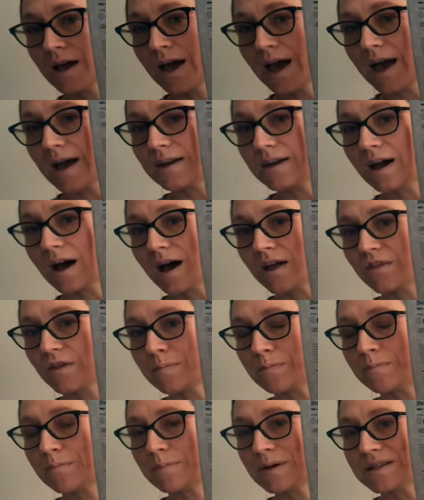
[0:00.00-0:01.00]
and other
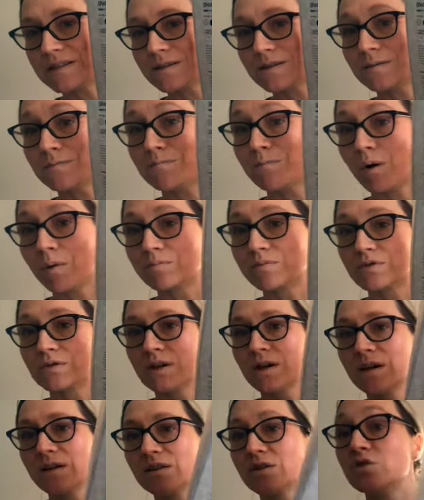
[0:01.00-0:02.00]
bits and bobs
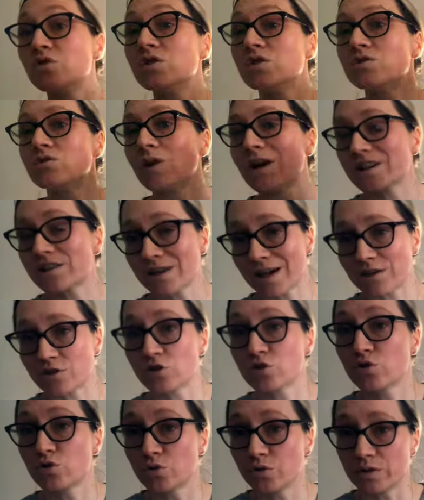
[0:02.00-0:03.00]
that you need to attach
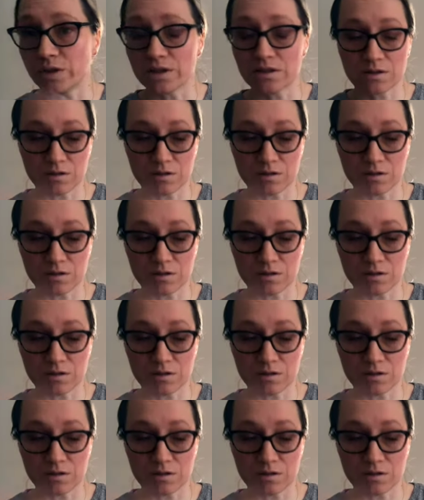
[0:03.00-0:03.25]
to it.